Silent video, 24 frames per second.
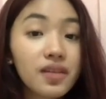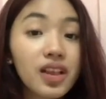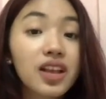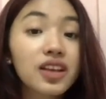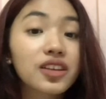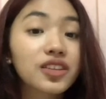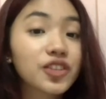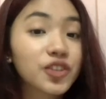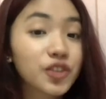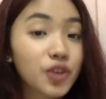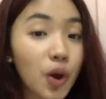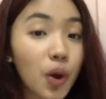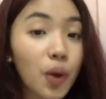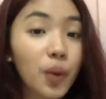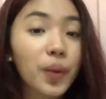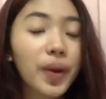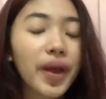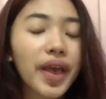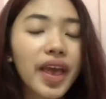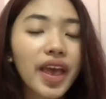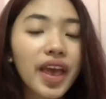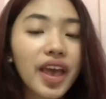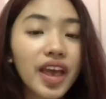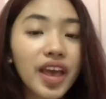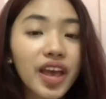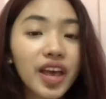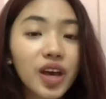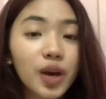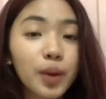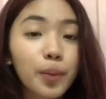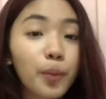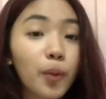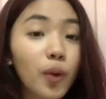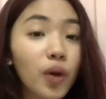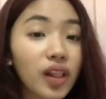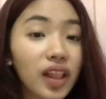So, a
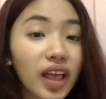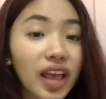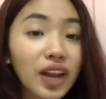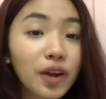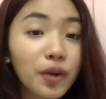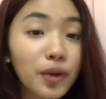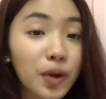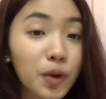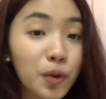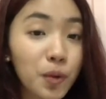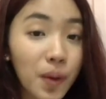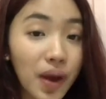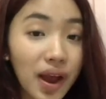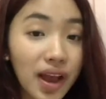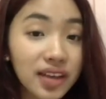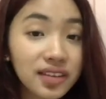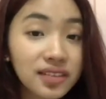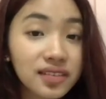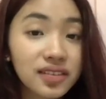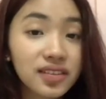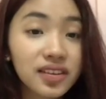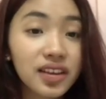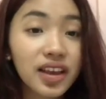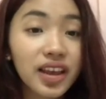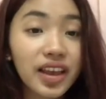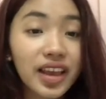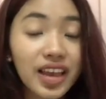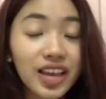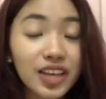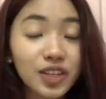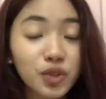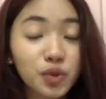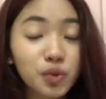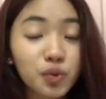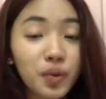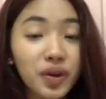polite request
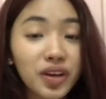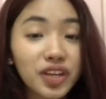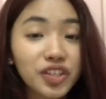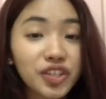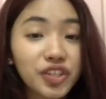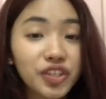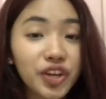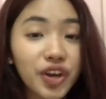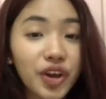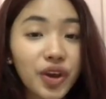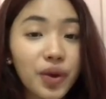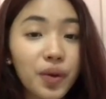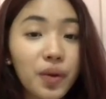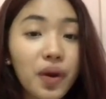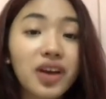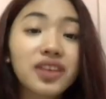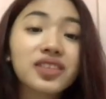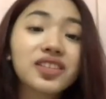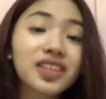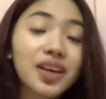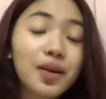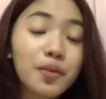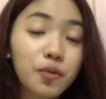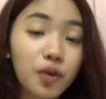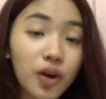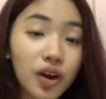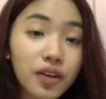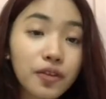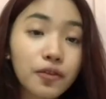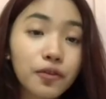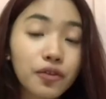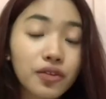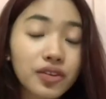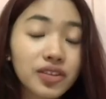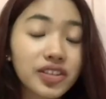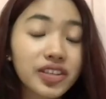is when you ask someone
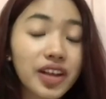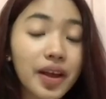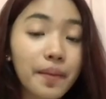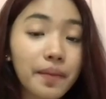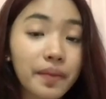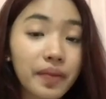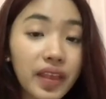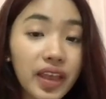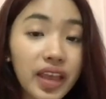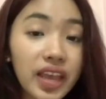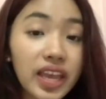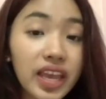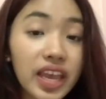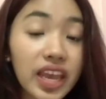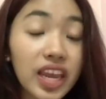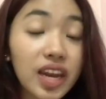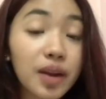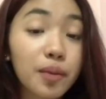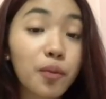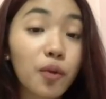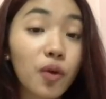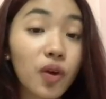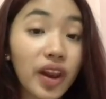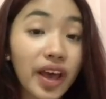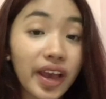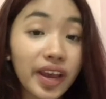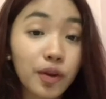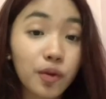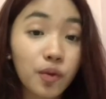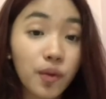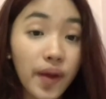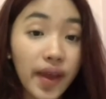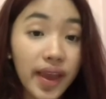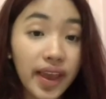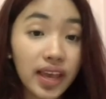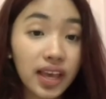for something in a polite
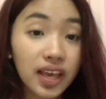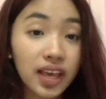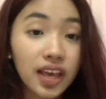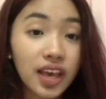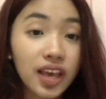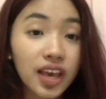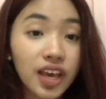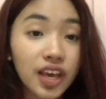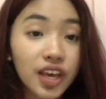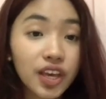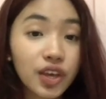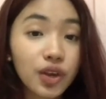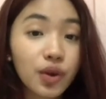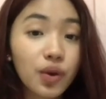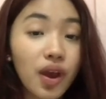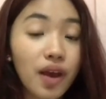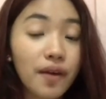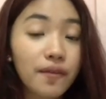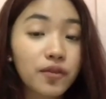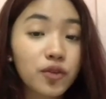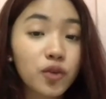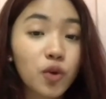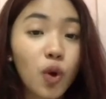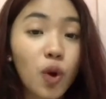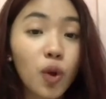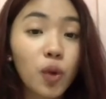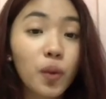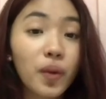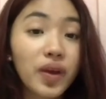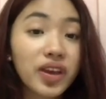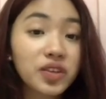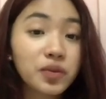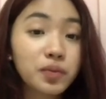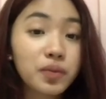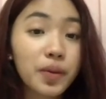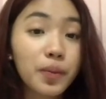way. You have to
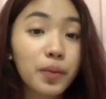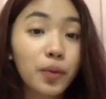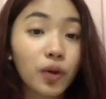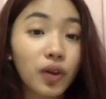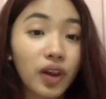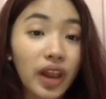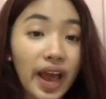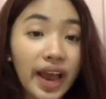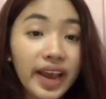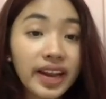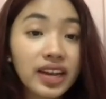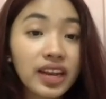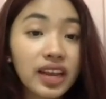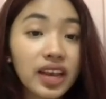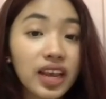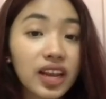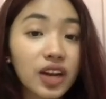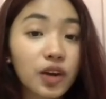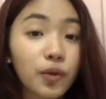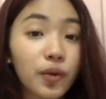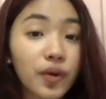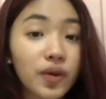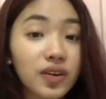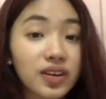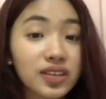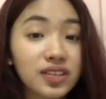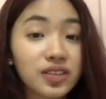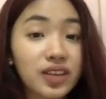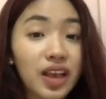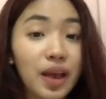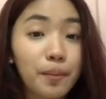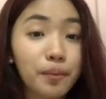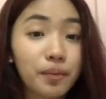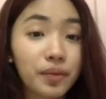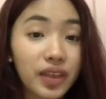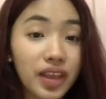always be polite and request
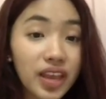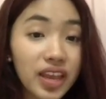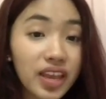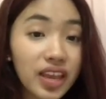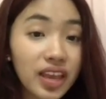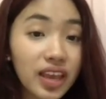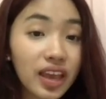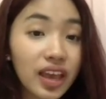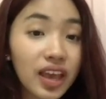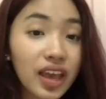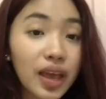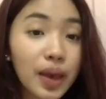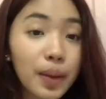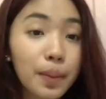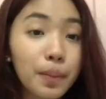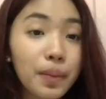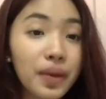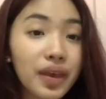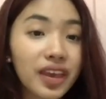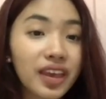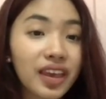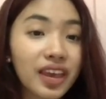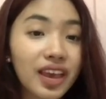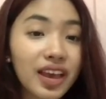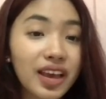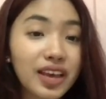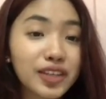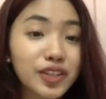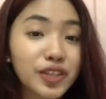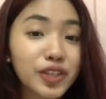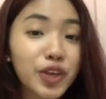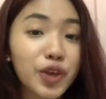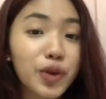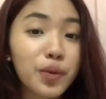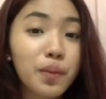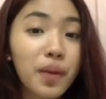something
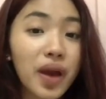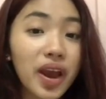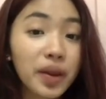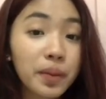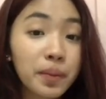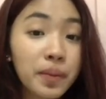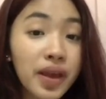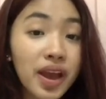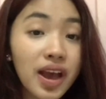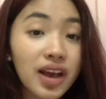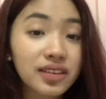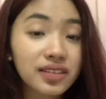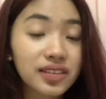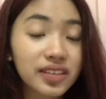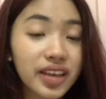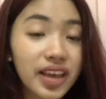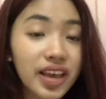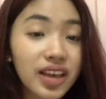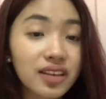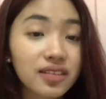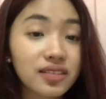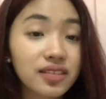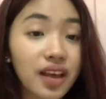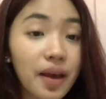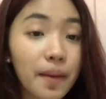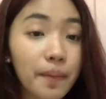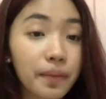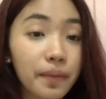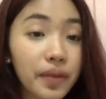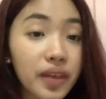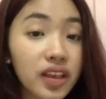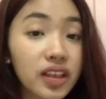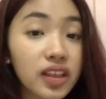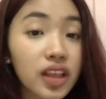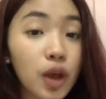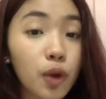because you might be asking
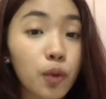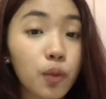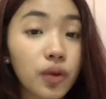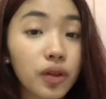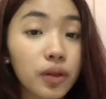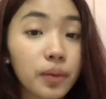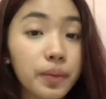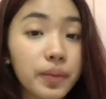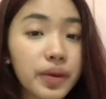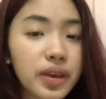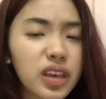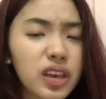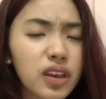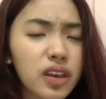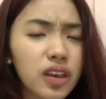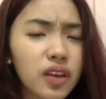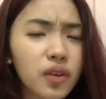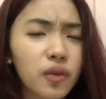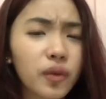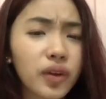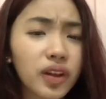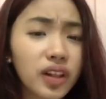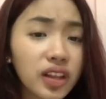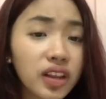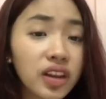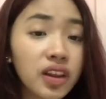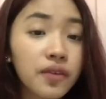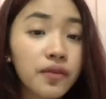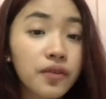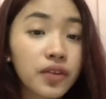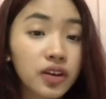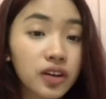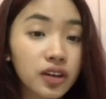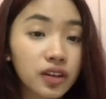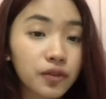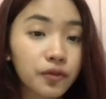something that will be really
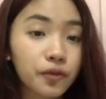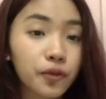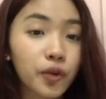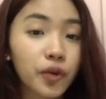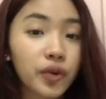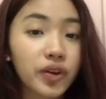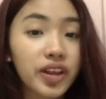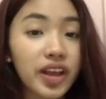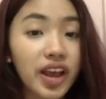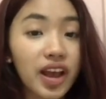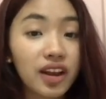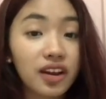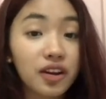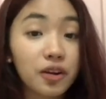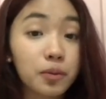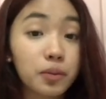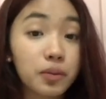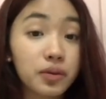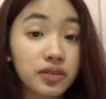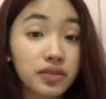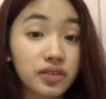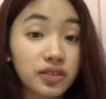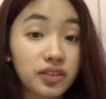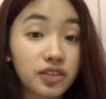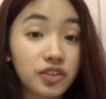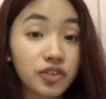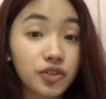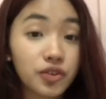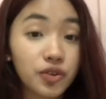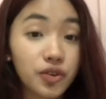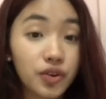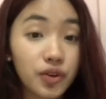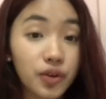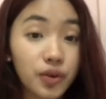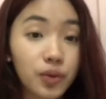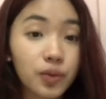difficult for the other persons to
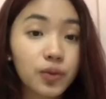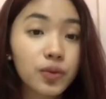do.